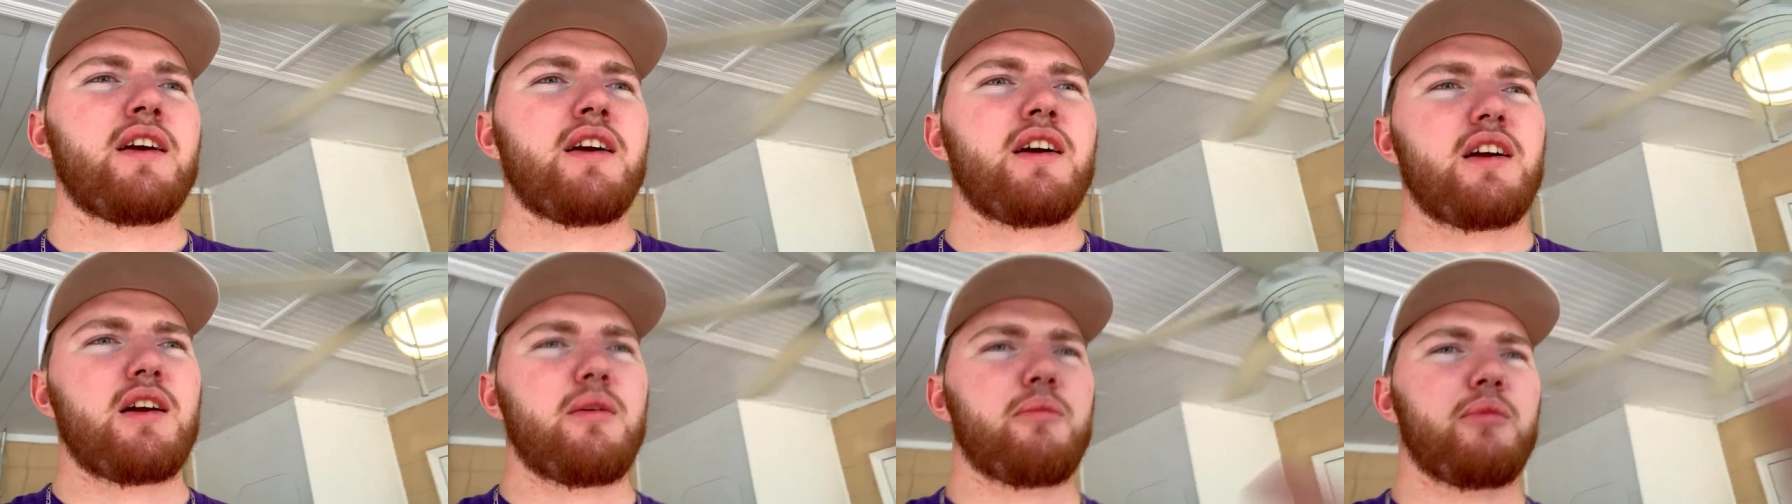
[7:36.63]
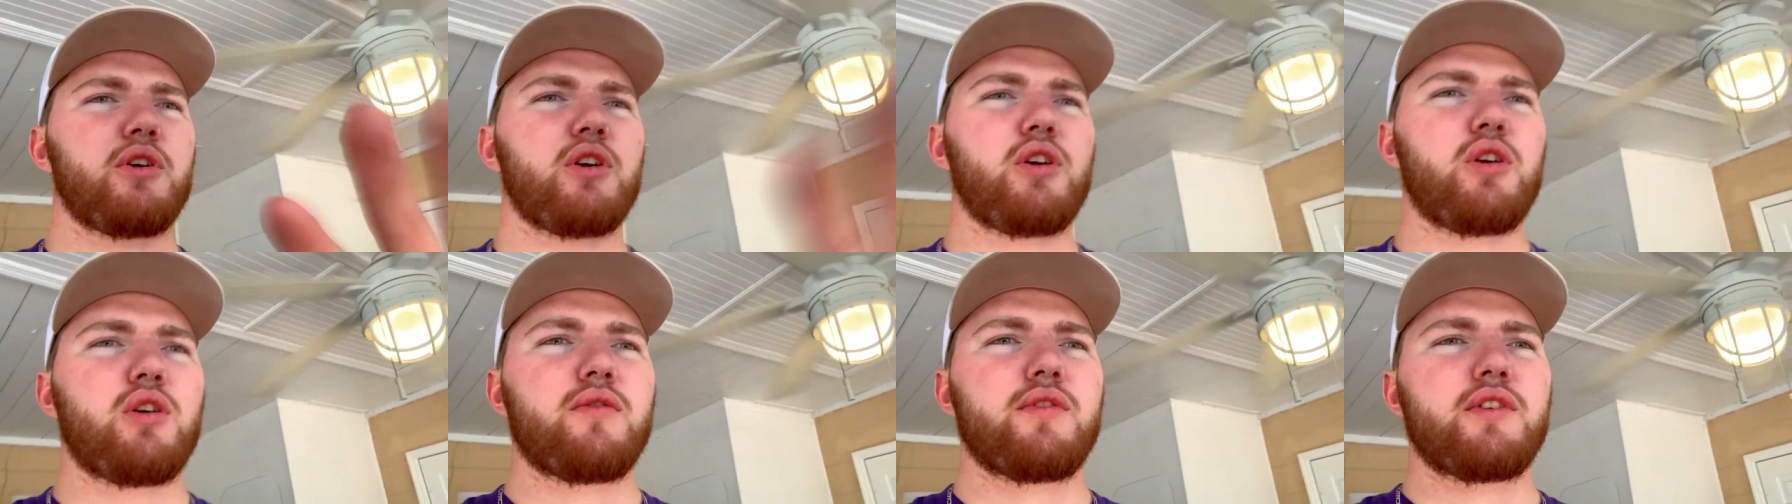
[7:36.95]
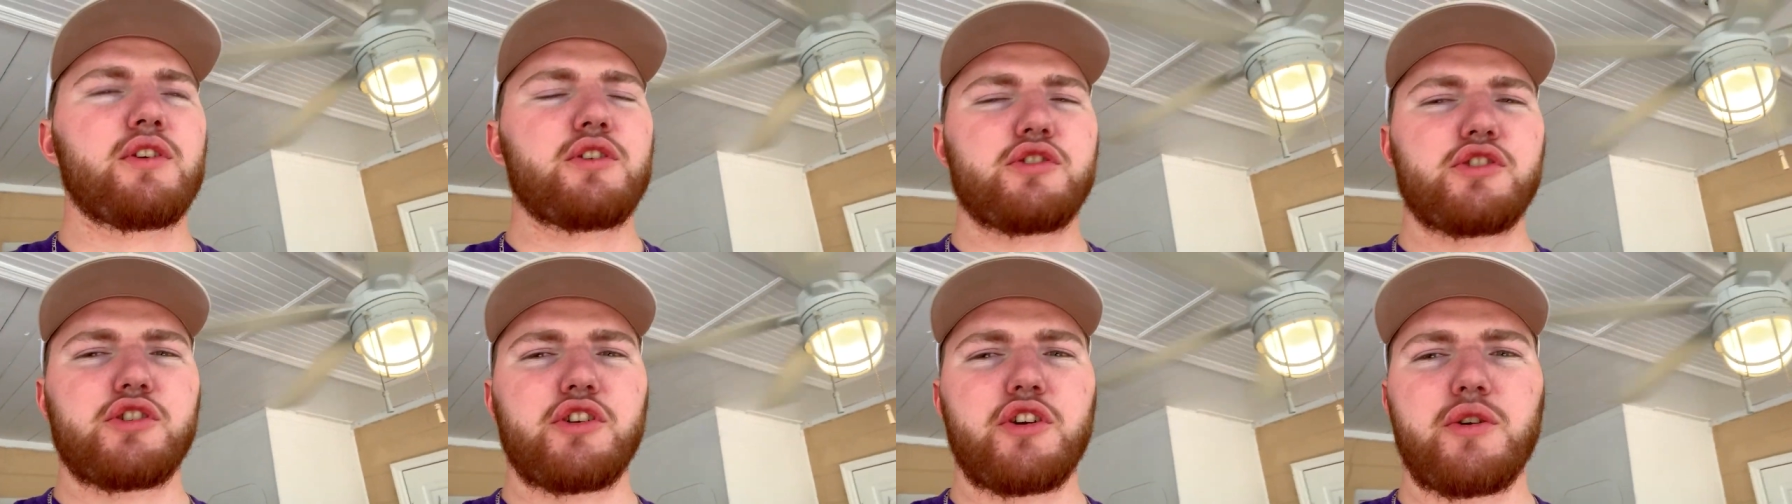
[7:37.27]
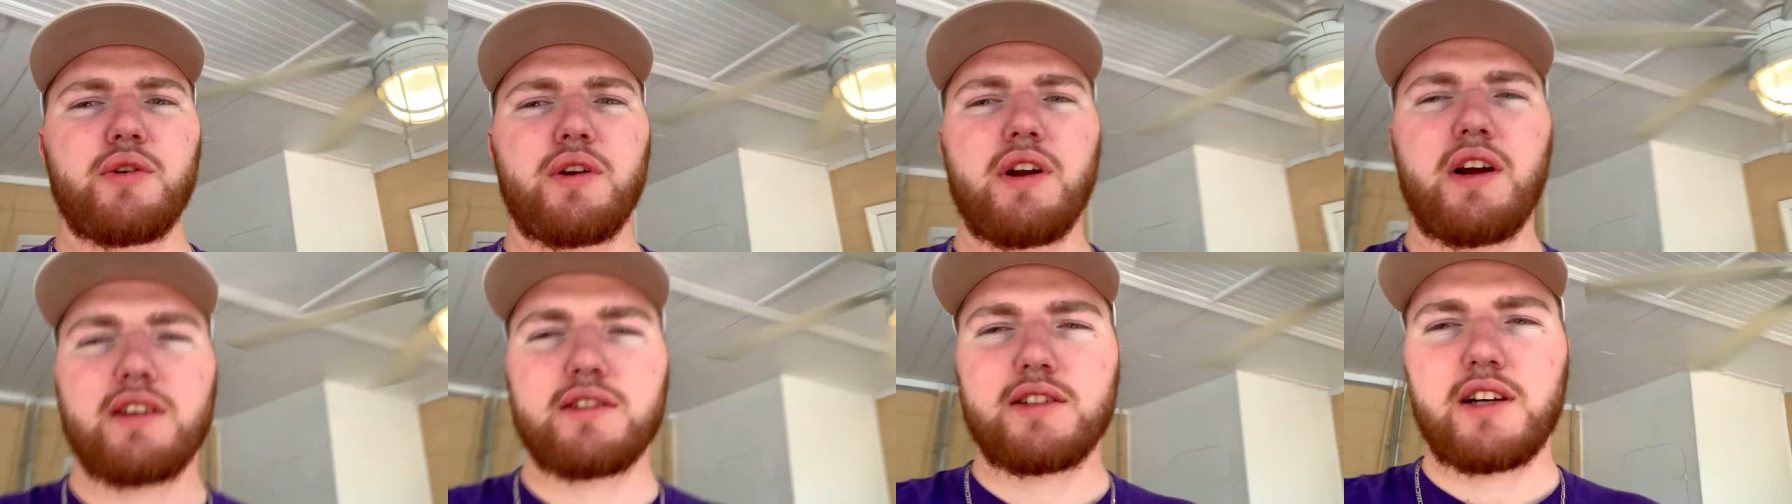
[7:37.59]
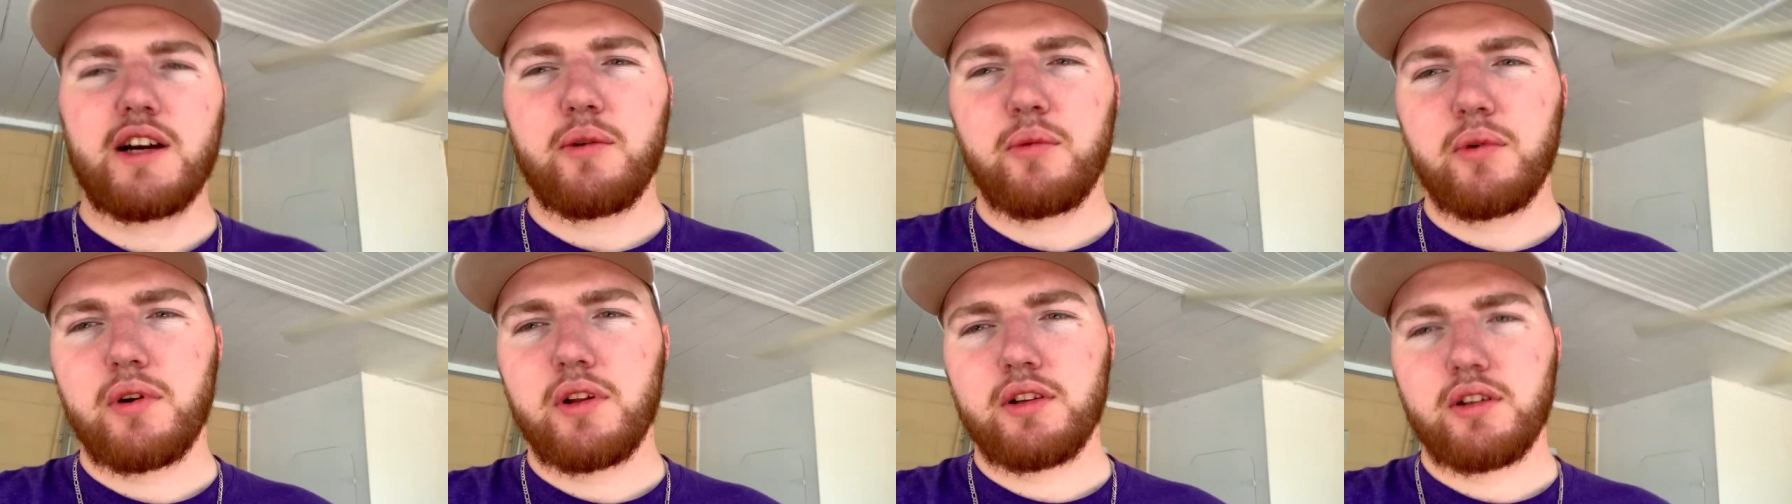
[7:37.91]
I'm gonna go over it and show you guys
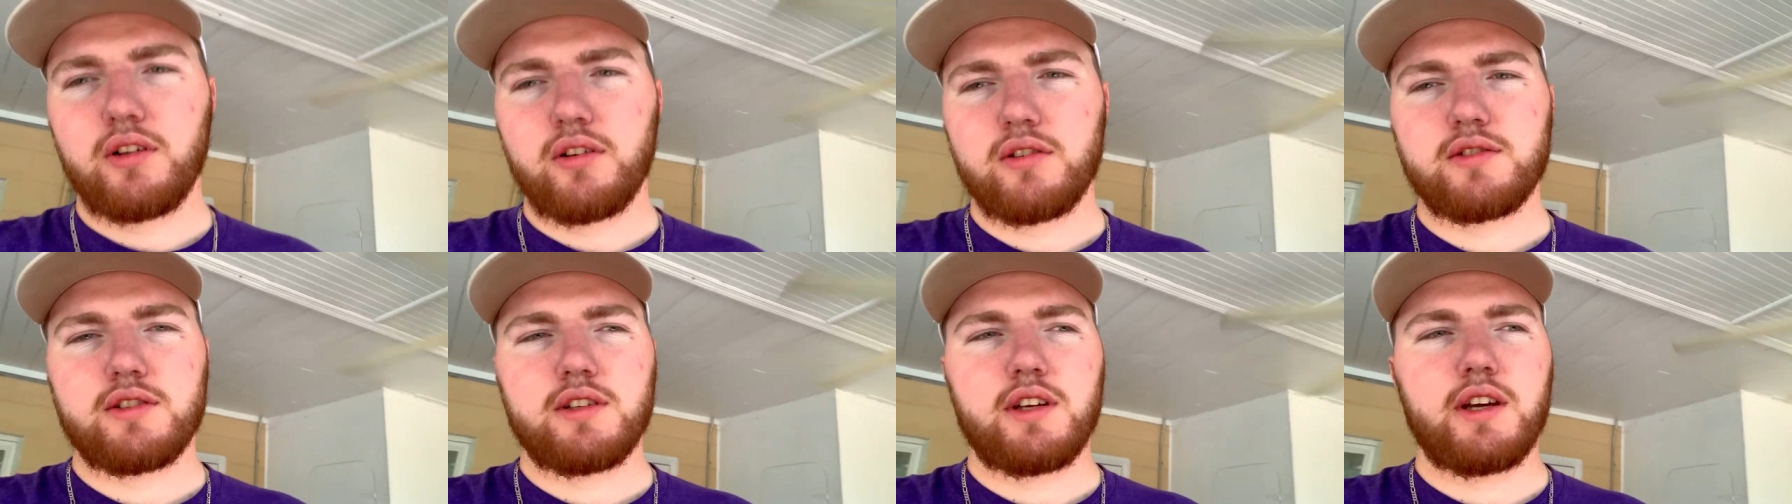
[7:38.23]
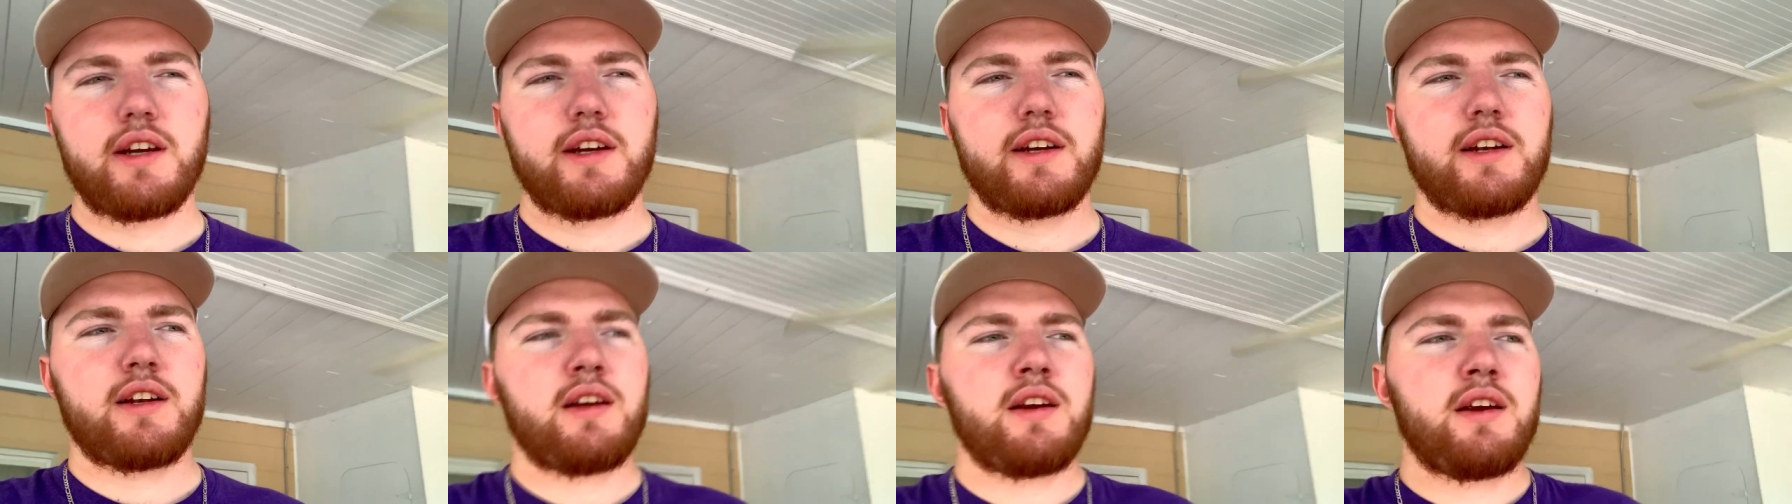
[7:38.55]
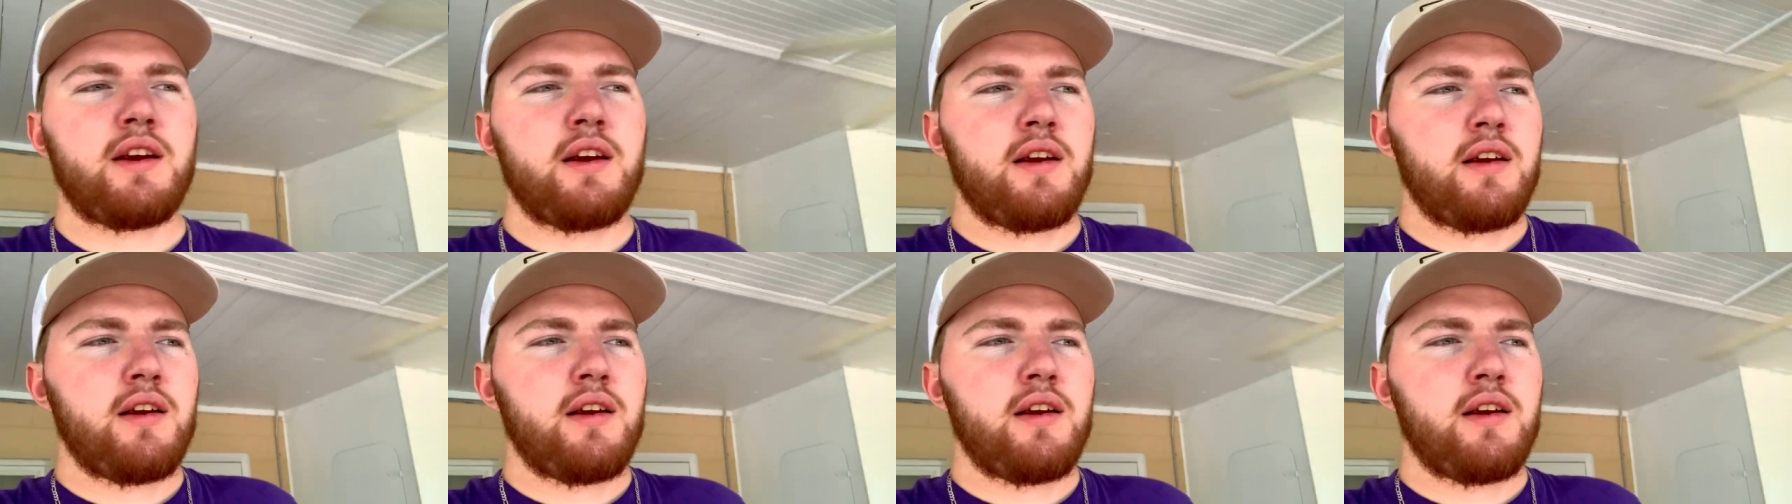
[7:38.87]
kind of what it looks like.